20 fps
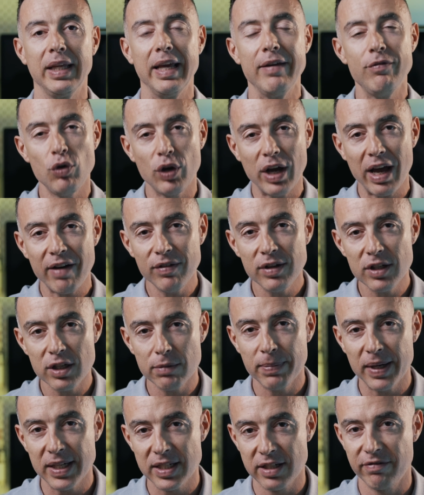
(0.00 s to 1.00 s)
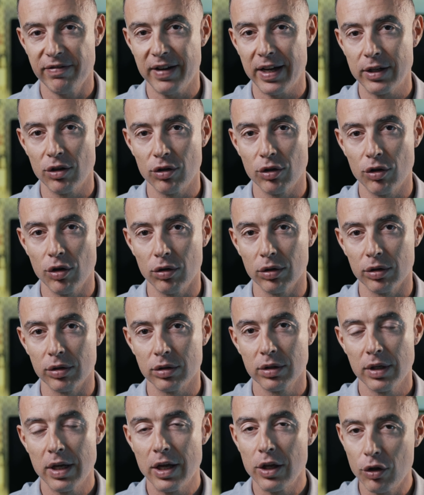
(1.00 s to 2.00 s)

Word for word: If you haven't specified your goals,